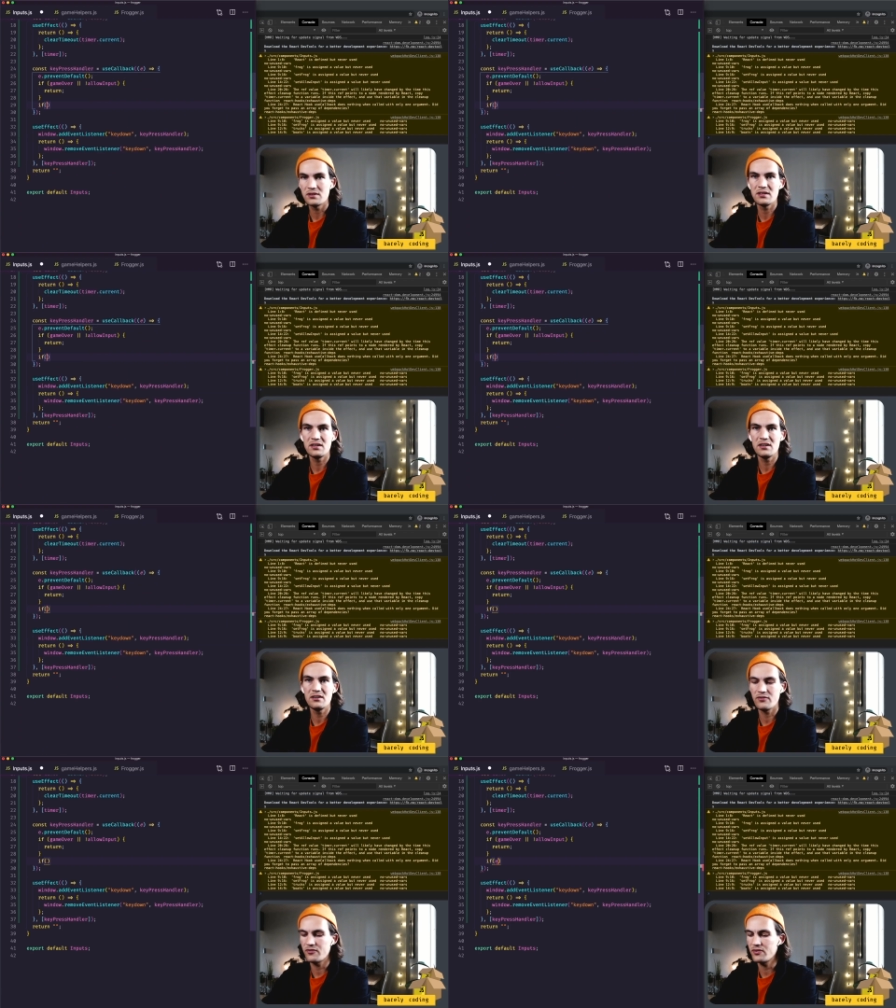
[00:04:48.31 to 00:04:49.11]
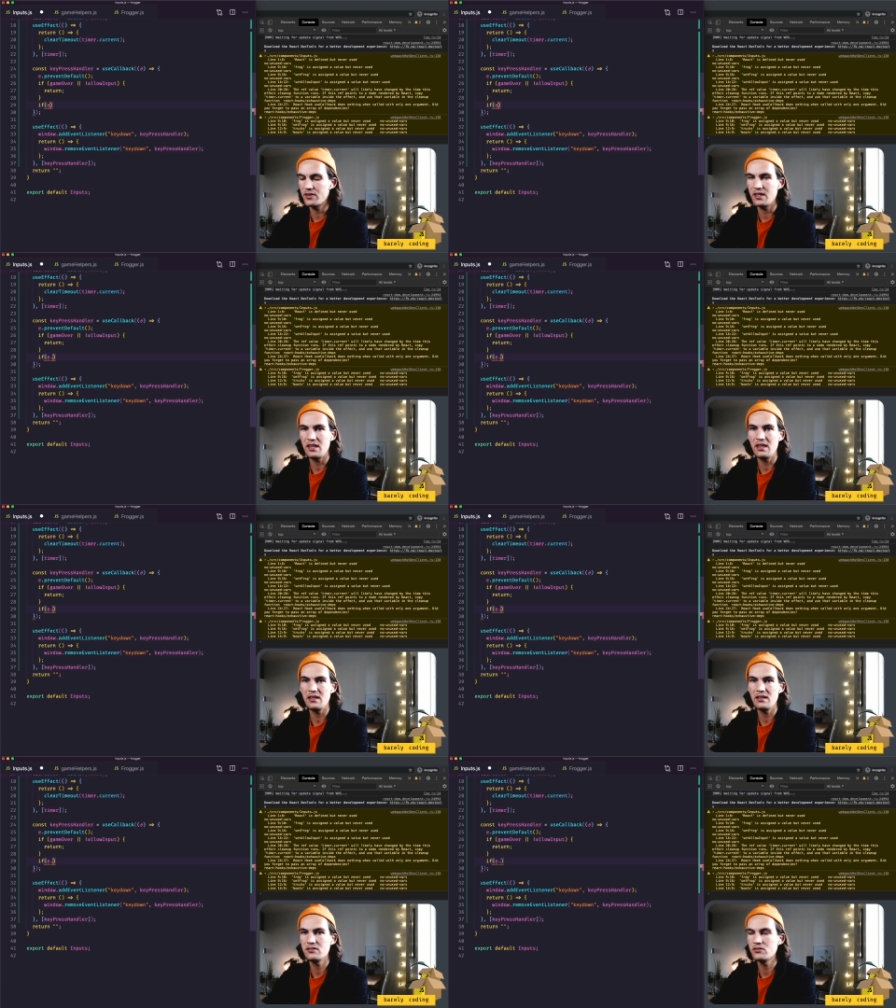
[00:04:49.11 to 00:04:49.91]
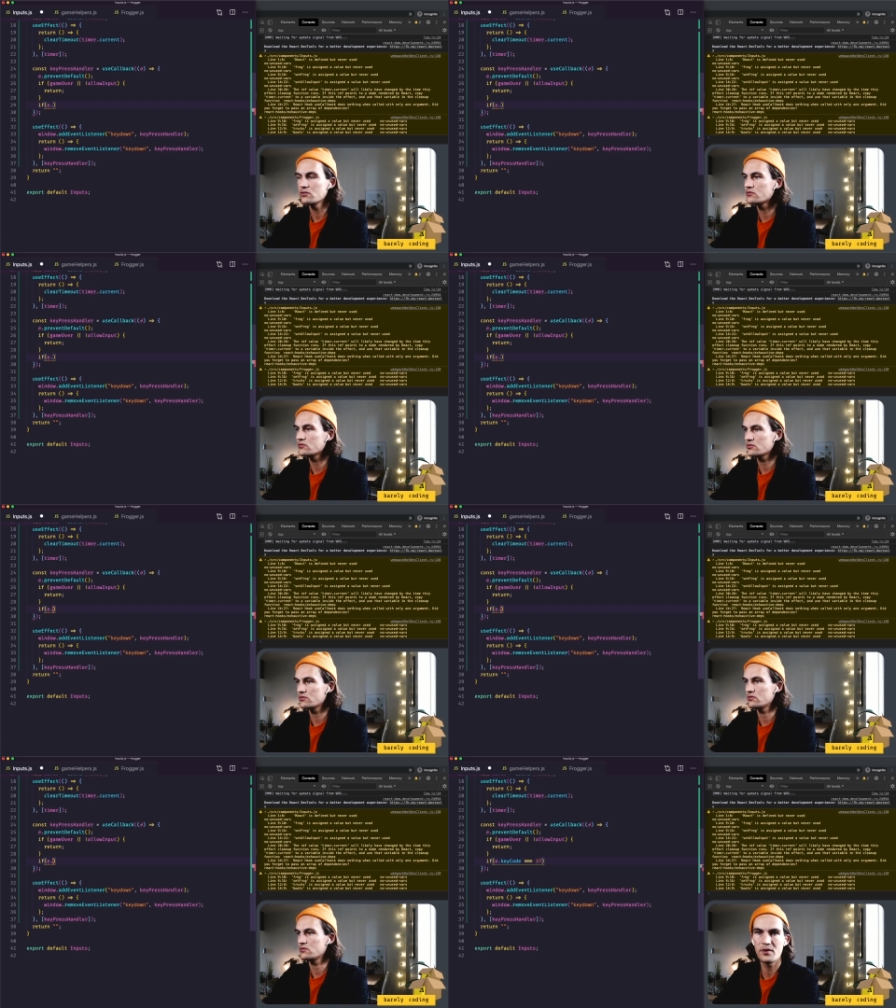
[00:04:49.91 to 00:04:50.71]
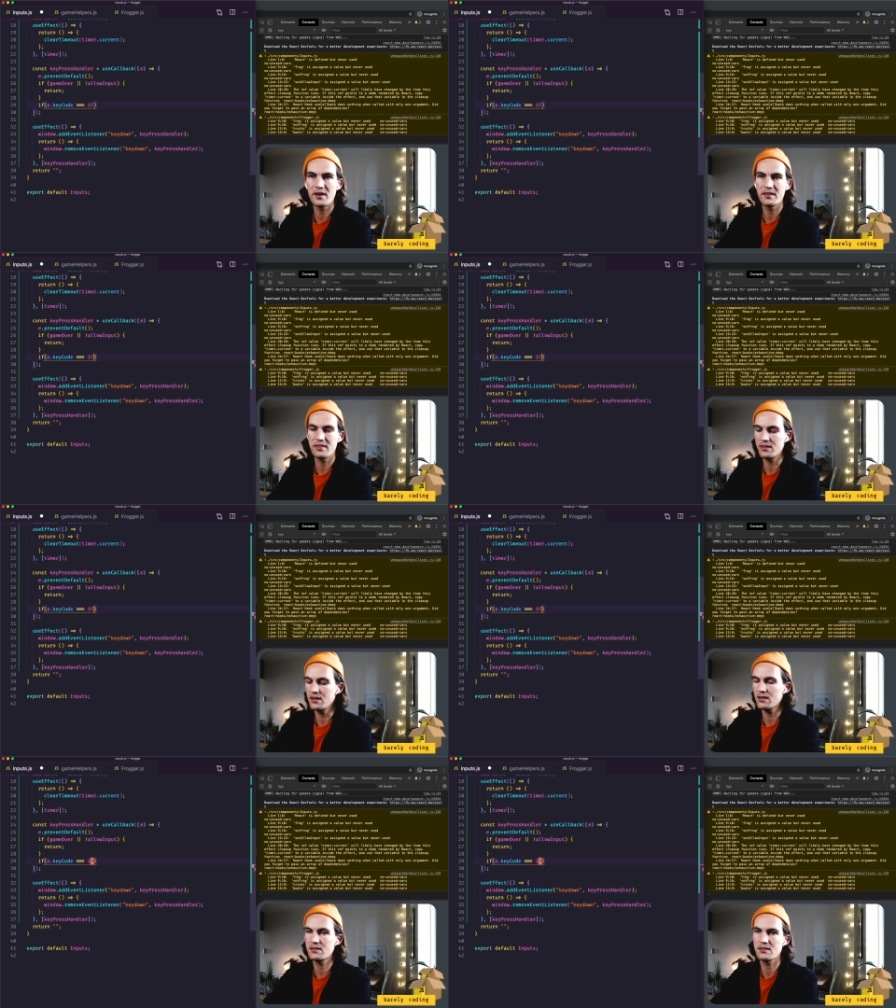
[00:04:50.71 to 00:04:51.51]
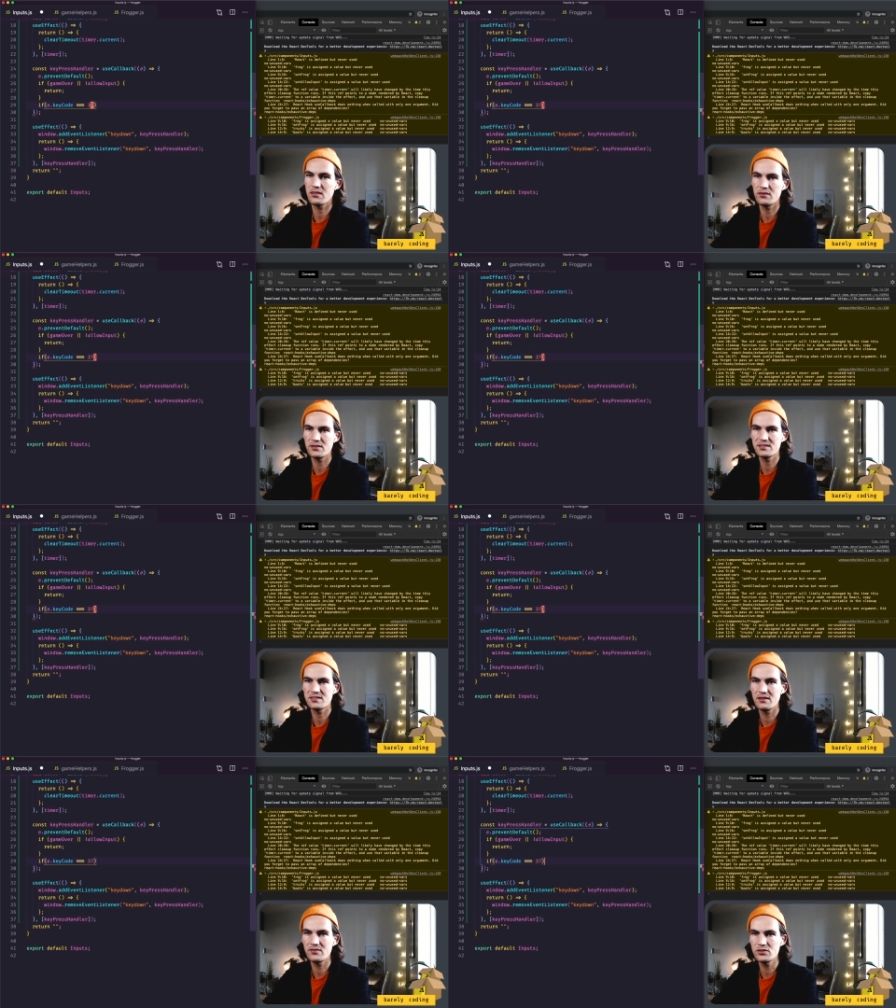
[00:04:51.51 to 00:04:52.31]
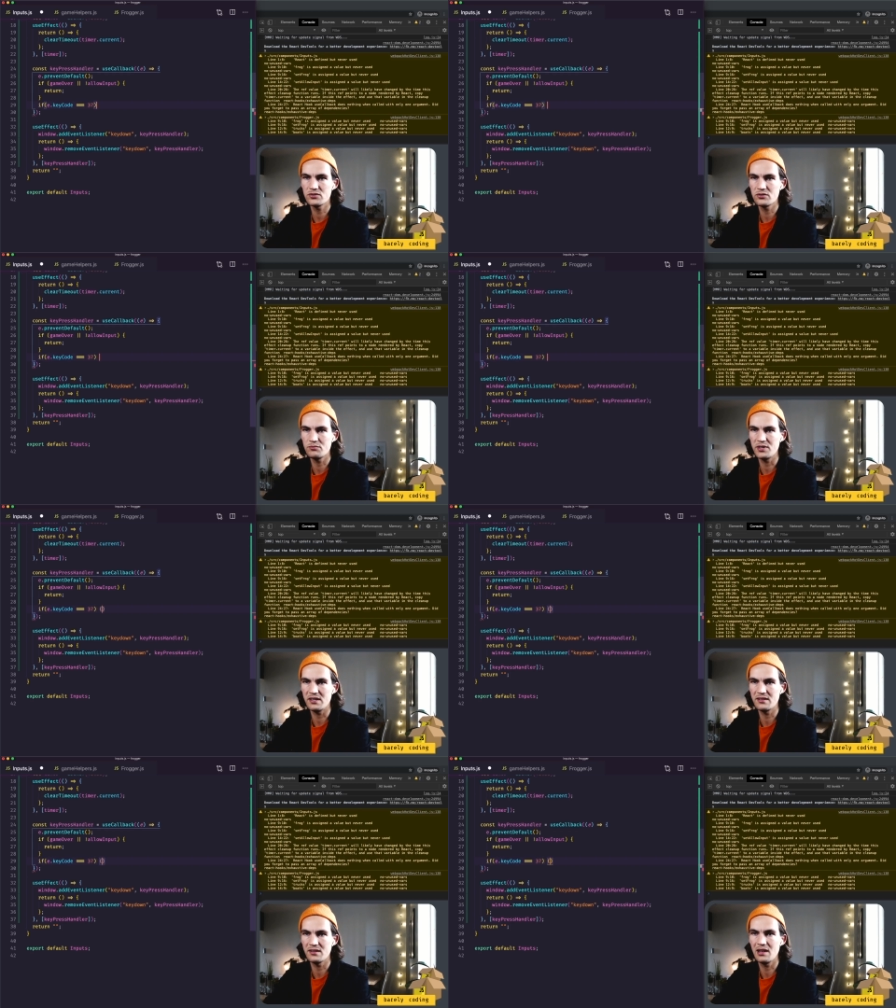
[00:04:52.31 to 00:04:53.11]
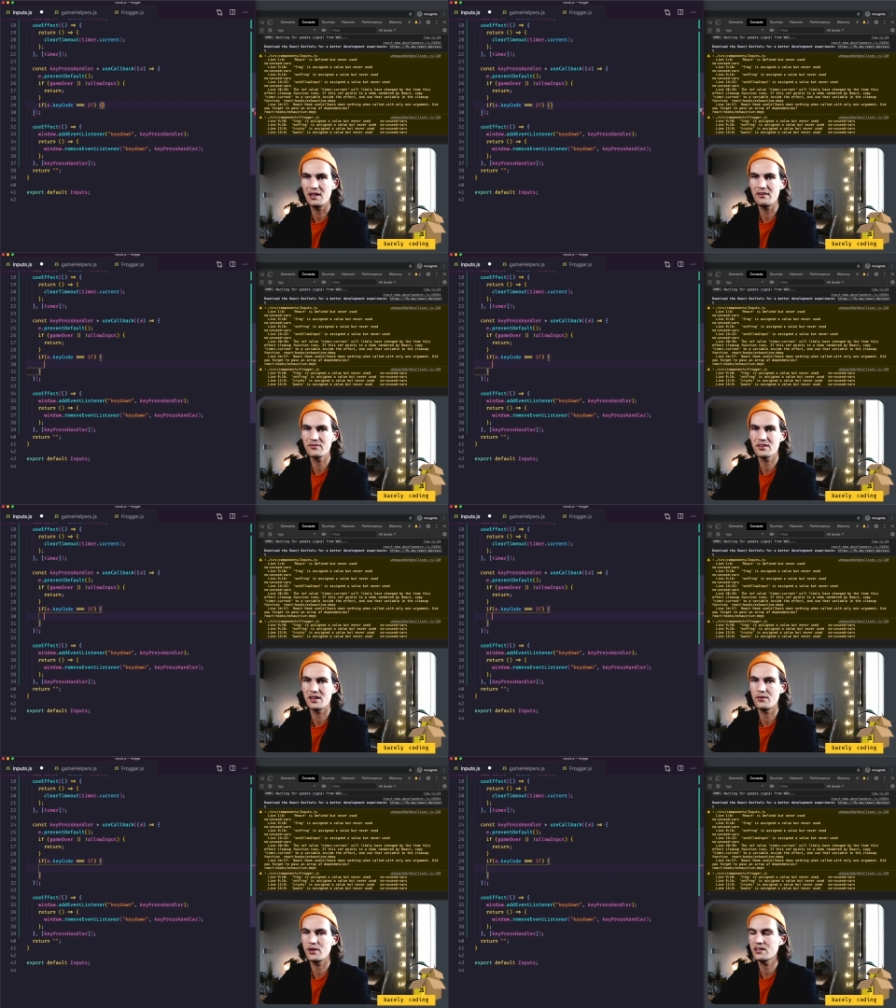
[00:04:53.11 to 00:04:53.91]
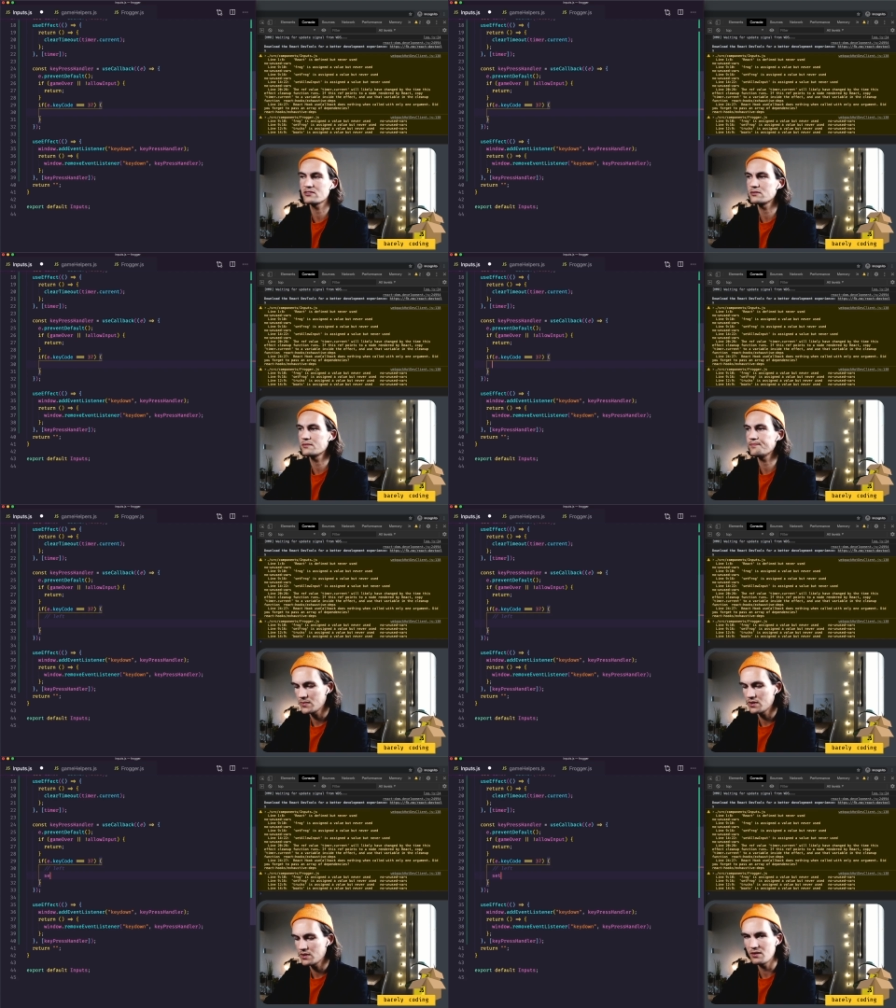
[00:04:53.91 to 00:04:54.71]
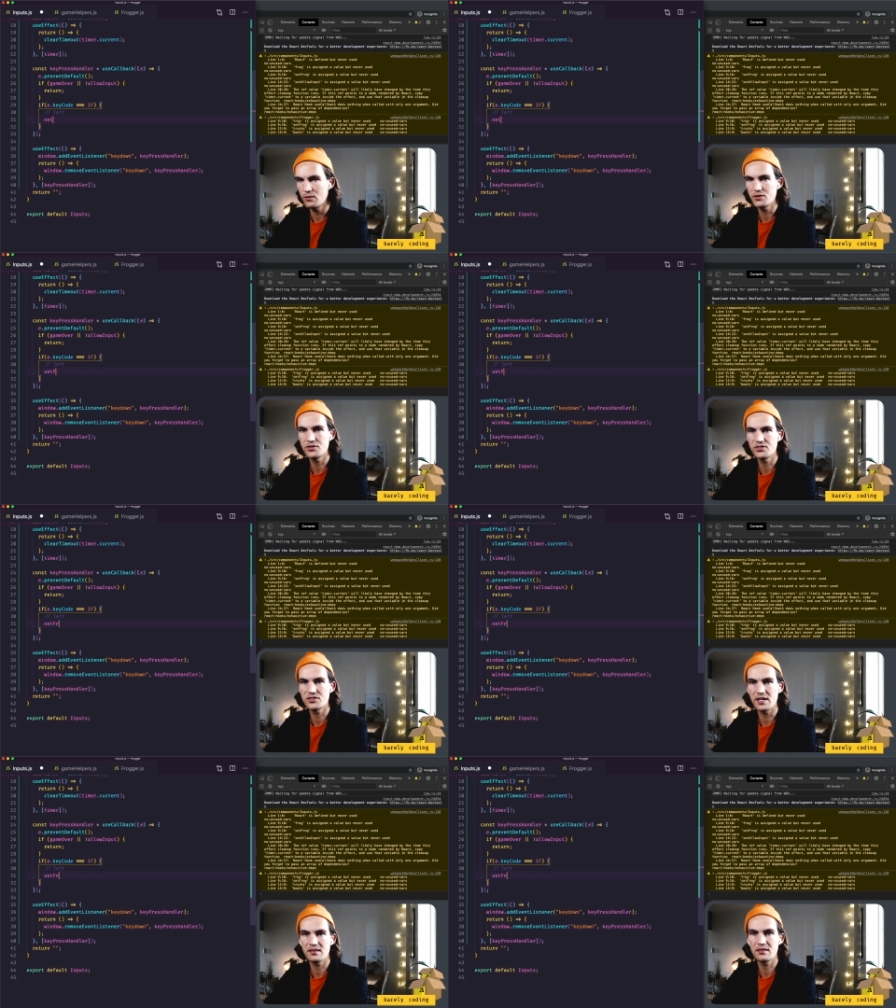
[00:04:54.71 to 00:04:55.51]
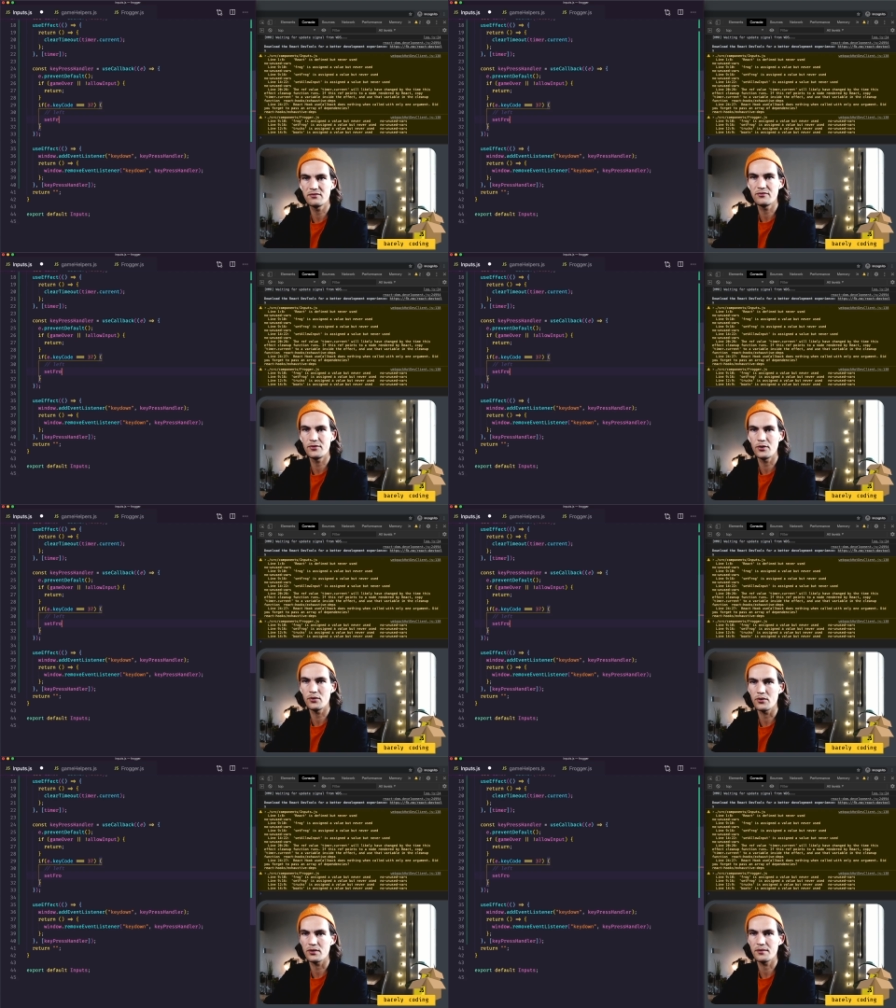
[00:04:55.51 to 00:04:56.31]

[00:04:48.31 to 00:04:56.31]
If e dot, I think that 37 should be the left direction. Then we should set the frog